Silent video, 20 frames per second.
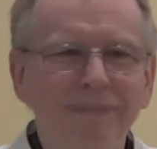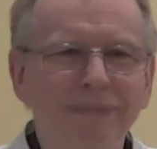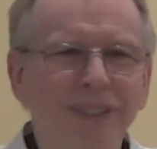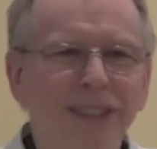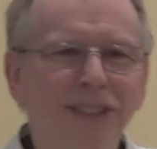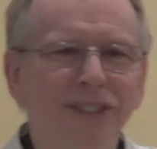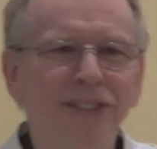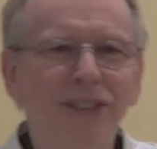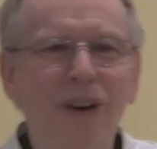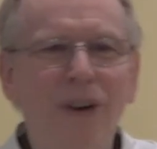
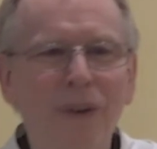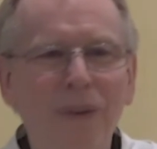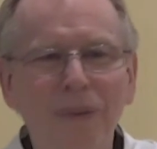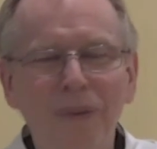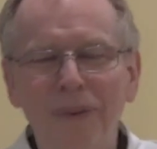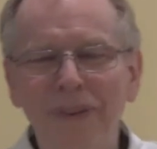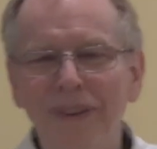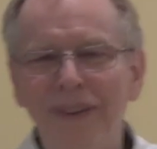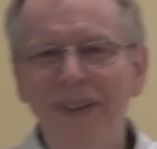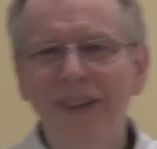
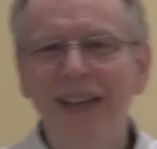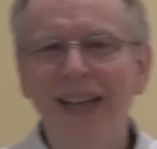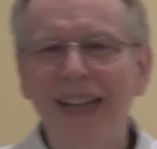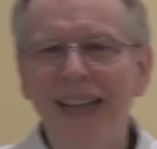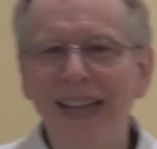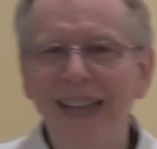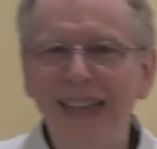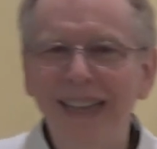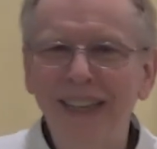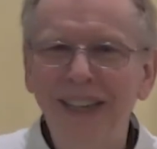So,
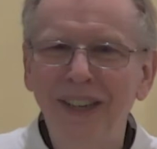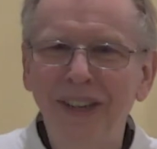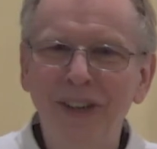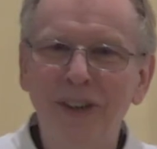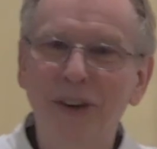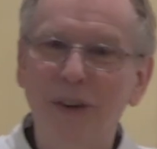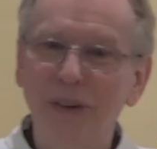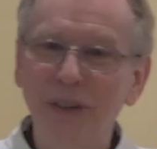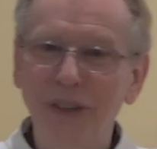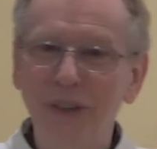you
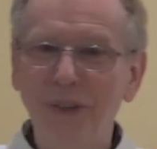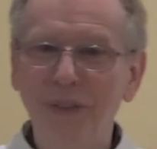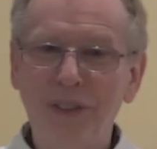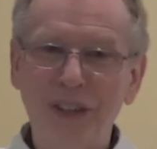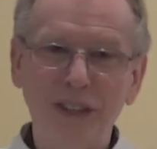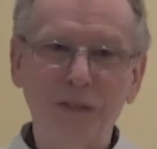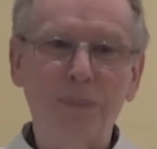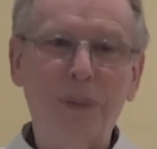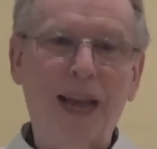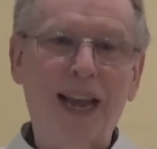know, you,
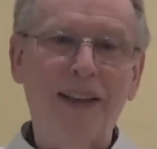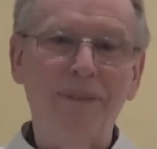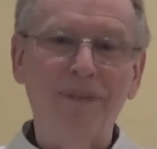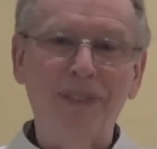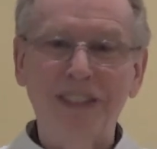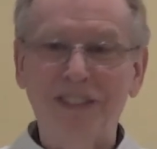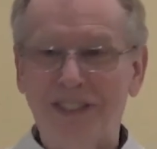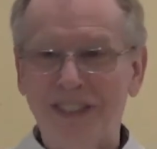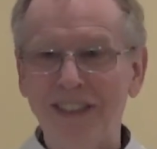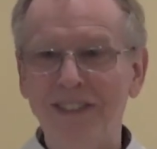there's
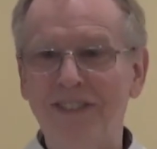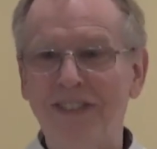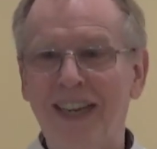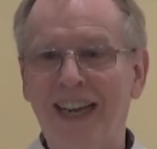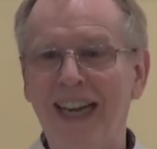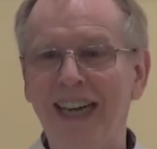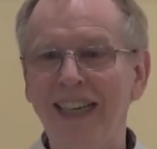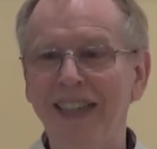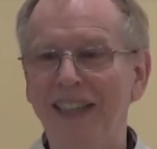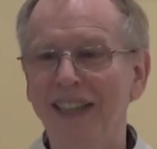pamphlets
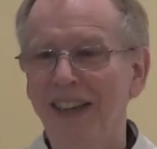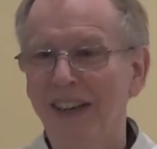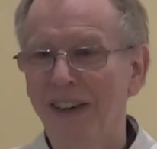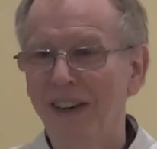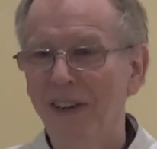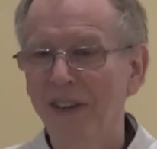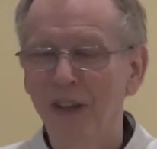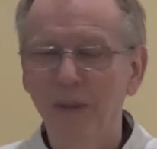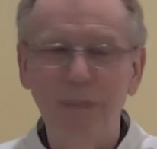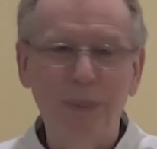inside the,
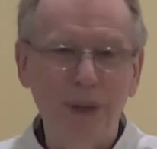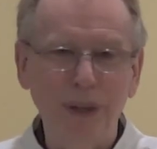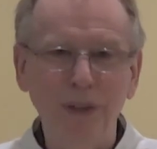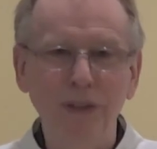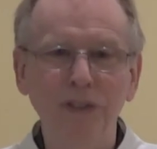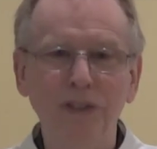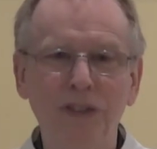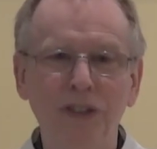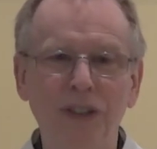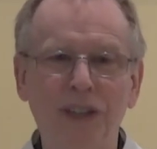the
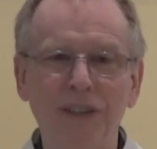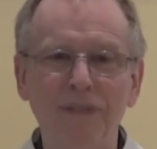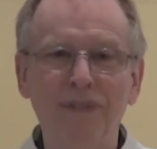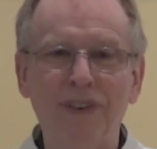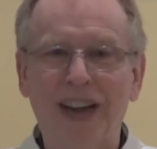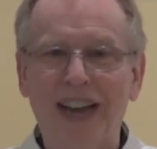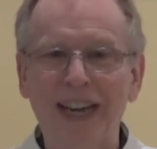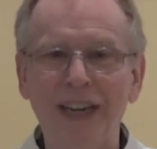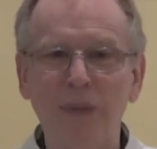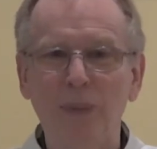pews. You can
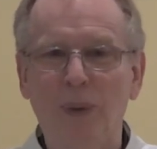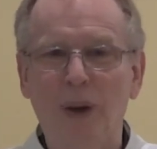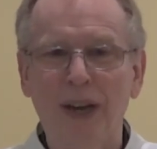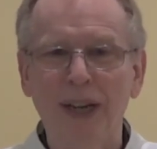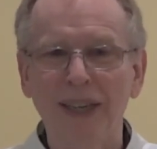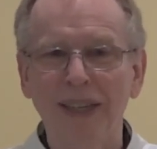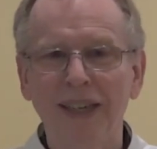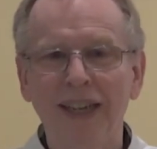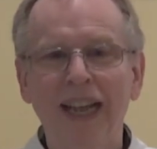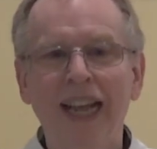find
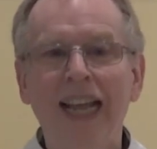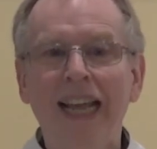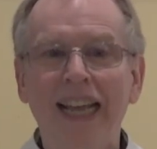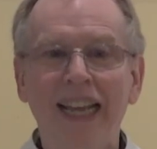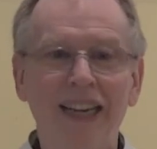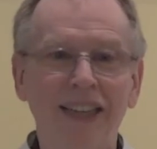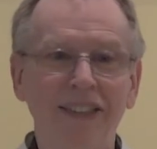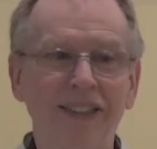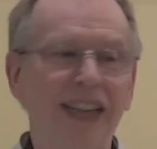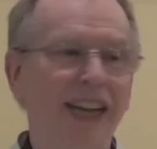one.
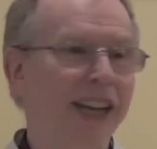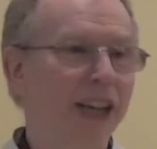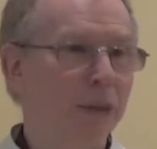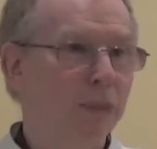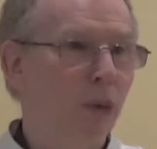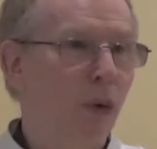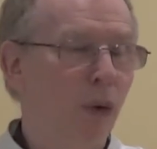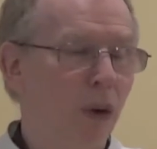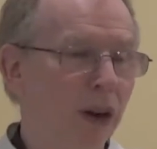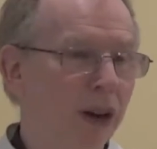It'll tell you
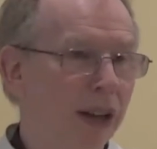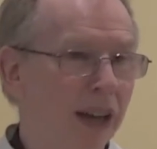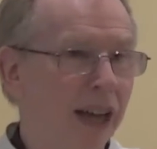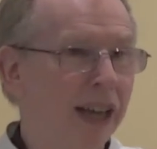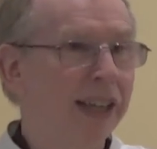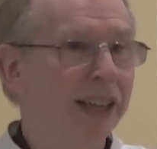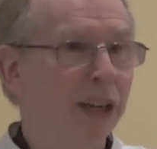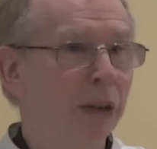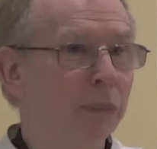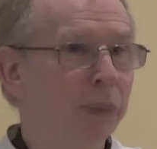more, a
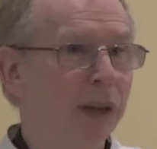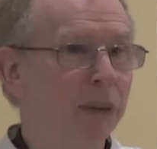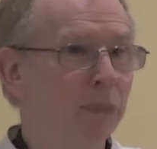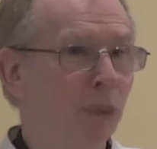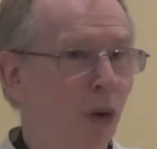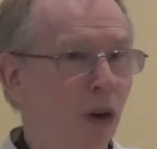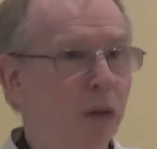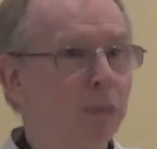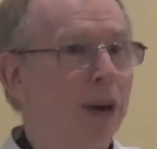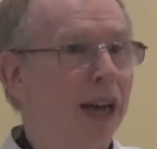little bit
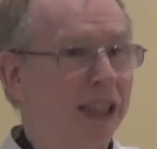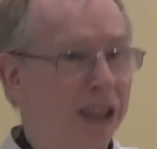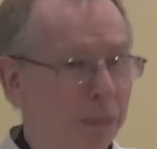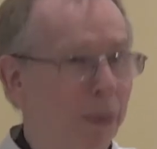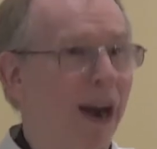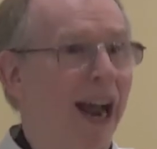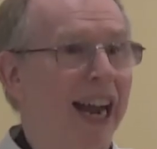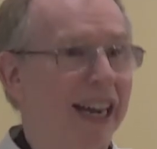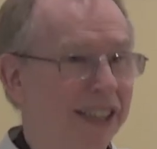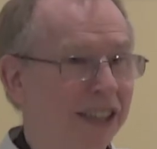more about the
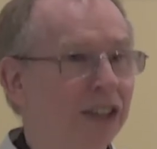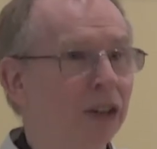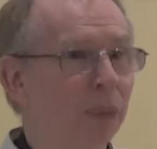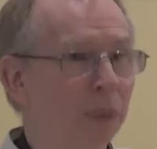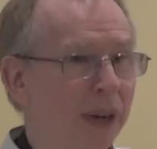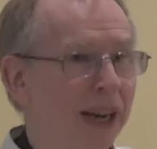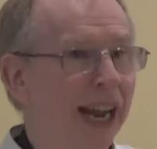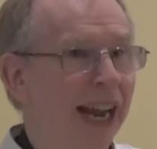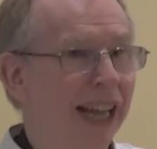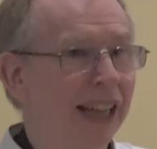practical
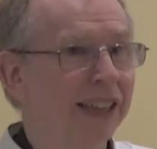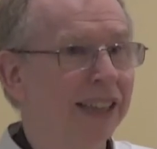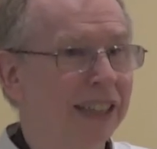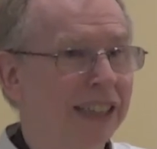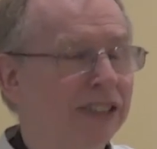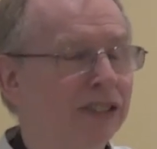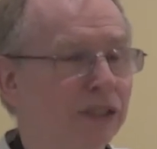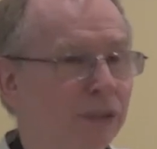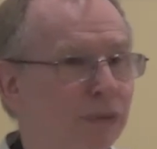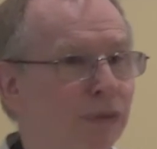
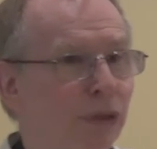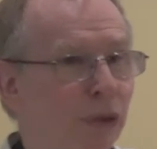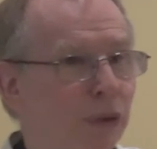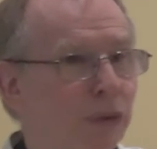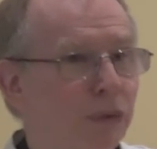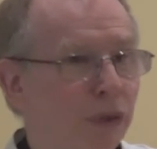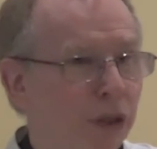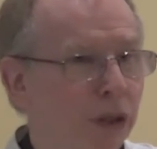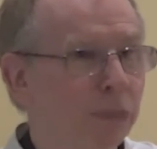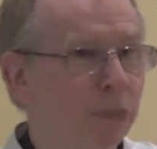realities of
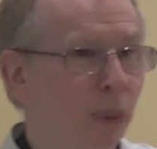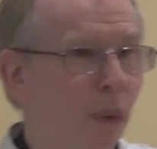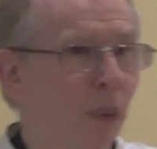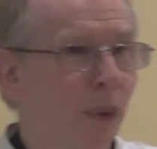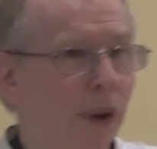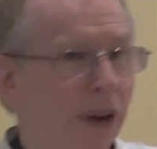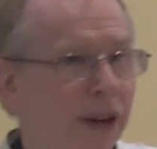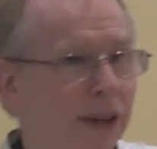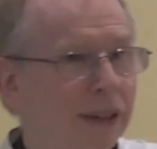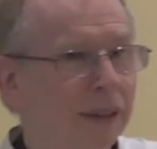food for the
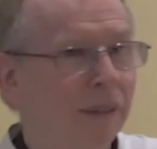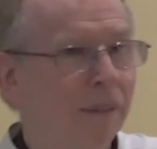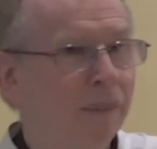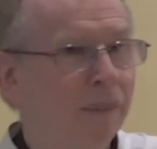poor.